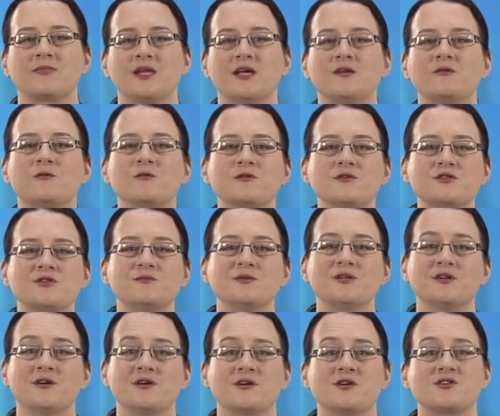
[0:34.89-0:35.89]
in order to
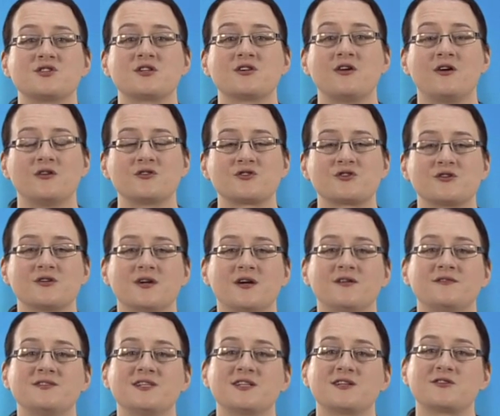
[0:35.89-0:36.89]
encourage a culture
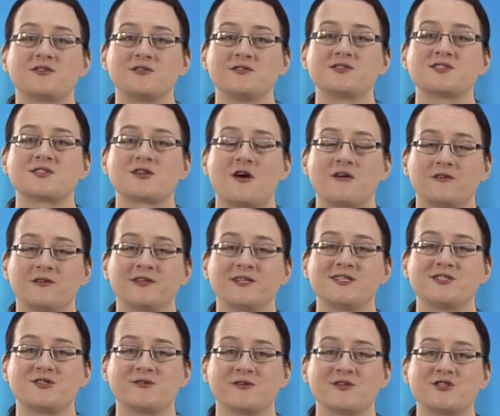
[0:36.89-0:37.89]
of digital scholarly
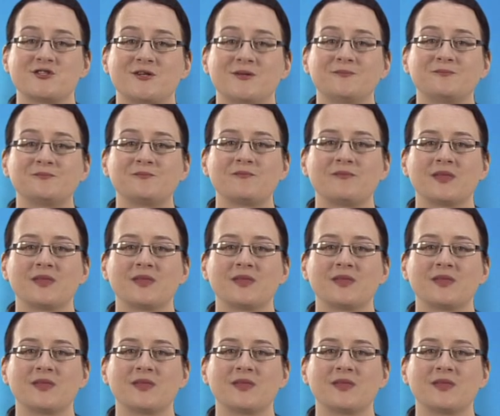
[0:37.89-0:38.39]
stewardship.